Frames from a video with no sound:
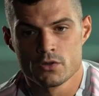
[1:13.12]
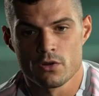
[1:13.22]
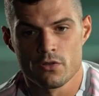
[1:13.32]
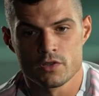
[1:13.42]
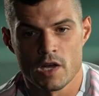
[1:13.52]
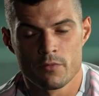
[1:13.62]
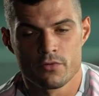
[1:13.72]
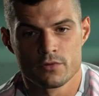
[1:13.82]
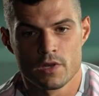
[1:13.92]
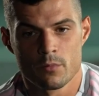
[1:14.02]
So the time
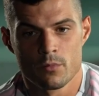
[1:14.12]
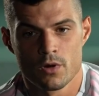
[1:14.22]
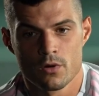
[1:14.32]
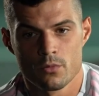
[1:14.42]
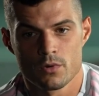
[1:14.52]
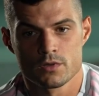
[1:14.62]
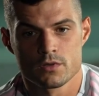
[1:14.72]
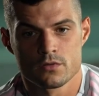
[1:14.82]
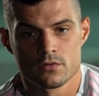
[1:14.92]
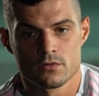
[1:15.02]
for them
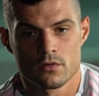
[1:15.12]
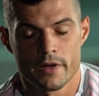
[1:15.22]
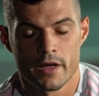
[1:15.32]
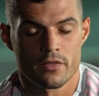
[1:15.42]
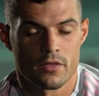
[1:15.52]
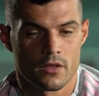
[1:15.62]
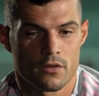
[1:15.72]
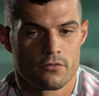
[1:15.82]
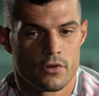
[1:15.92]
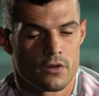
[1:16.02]
was, I
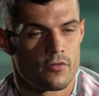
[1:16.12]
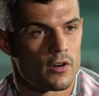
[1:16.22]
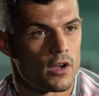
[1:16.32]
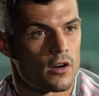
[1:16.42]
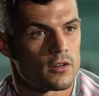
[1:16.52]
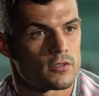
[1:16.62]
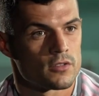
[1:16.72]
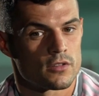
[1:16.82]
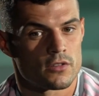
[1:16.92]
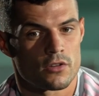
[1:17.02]
think, very, very
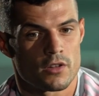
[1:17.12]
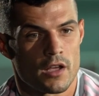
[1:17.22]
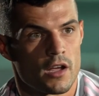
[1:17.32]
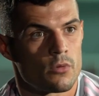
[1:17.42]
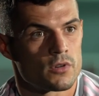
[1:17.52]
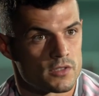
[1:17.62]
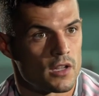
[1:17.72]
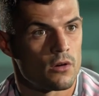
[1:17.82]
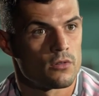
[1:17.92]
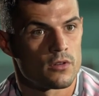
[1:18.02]
hard, not like ours
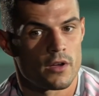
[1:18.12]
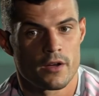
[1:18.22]
now.